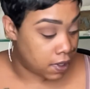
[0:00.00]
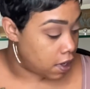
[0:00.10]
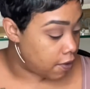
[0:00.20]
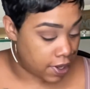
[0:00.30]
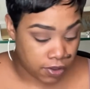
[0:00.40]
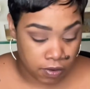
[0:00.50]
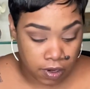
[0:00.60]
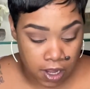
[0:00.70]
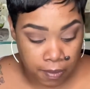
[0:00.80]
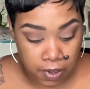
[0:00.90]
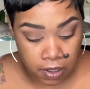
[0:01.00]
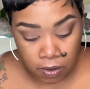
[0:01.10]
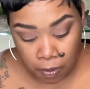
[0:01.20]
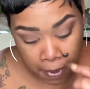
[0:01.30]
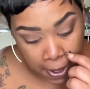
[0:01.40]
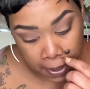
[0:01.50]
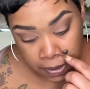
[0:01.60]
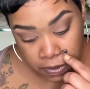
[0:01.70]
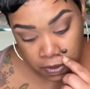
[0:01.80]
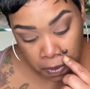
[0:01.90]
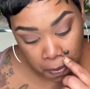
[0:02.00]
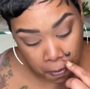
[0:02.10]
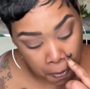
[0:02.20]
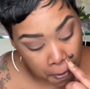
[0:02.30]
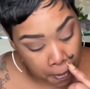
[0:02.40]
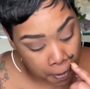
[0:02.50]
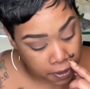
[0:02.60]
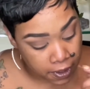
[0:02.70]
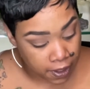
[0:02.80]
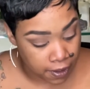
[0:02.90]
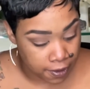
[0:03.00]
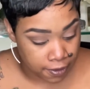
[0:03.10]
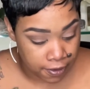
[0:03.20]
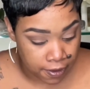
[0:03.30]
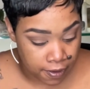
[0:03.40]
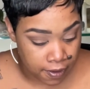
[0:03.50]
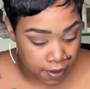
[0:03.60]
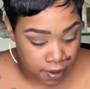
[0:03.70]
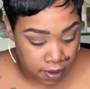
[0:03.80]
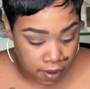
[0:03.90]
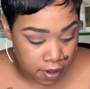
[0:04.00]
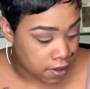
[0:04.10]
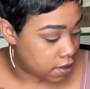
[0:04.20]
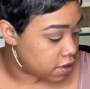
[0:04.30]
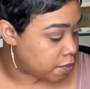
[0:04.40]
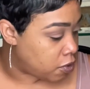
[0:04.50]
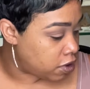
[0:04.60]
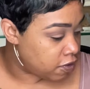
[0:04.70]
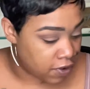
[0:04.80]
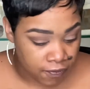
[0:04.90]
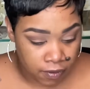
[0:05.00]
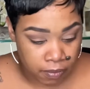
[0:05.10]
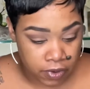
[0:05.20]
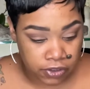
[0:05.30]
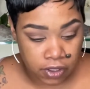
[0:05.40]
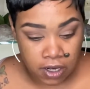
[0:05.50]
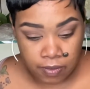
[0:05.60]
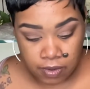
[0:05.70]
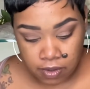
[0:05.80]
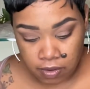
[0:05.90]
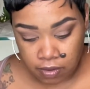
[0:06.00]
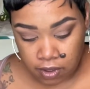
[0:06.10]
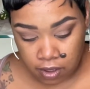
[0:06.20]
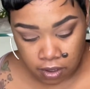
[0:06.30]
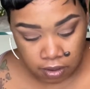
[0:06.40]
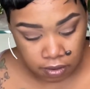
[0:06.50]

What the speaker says: All right, so now I'm gonna go back into the smaller rougher brush that I was using.